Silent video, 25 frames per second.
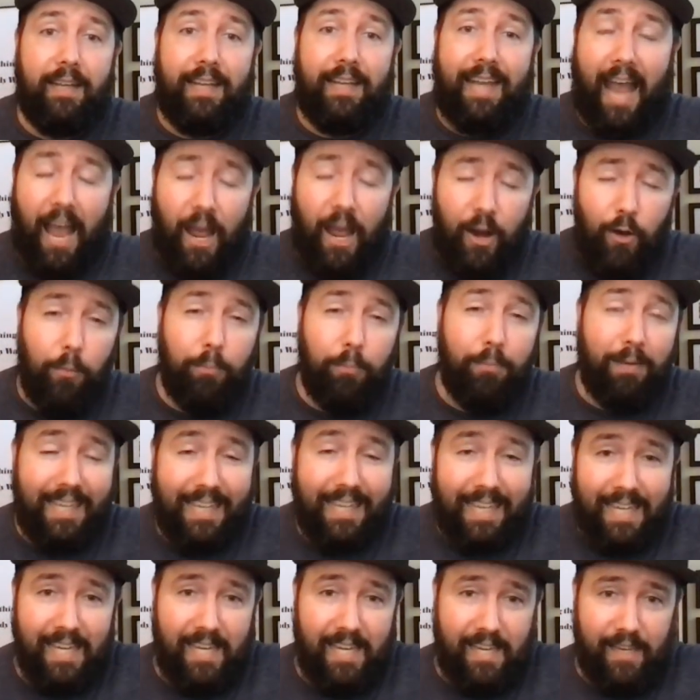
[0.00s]
cannot
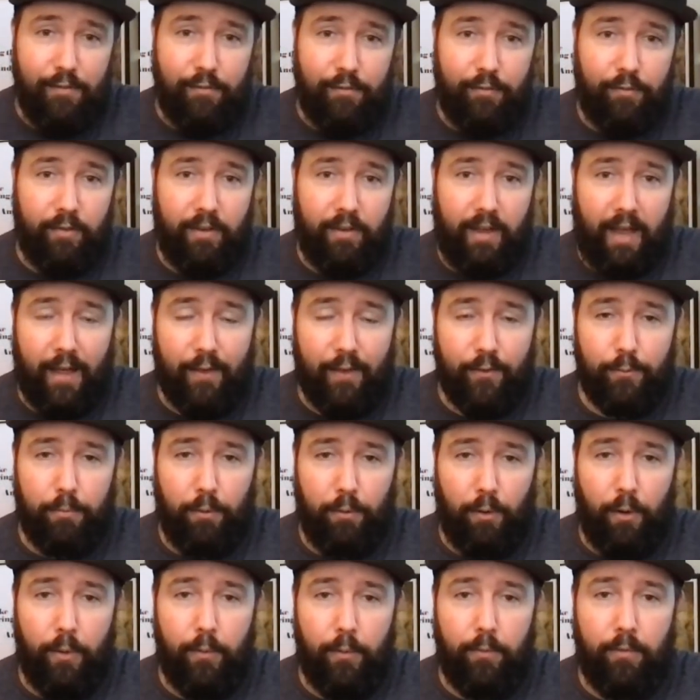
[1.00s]
believe,
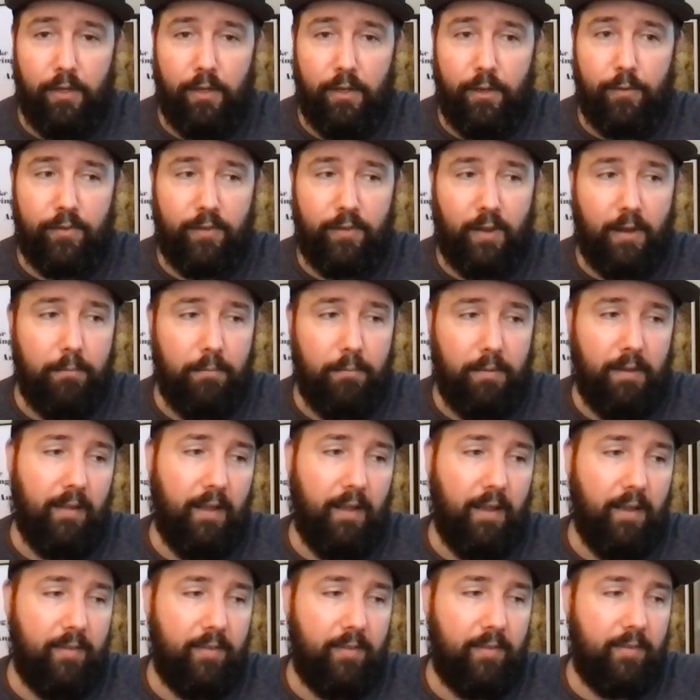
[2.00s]
Hasbro, that you sent me
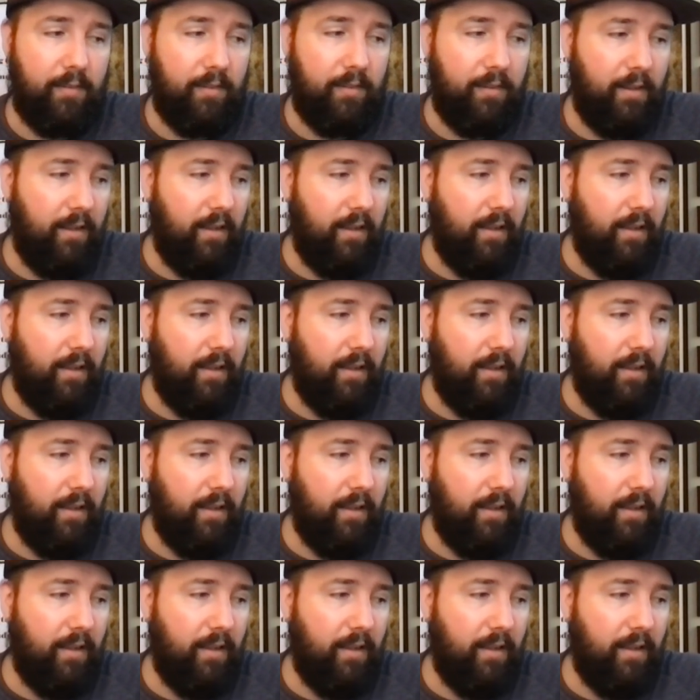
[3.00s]
this.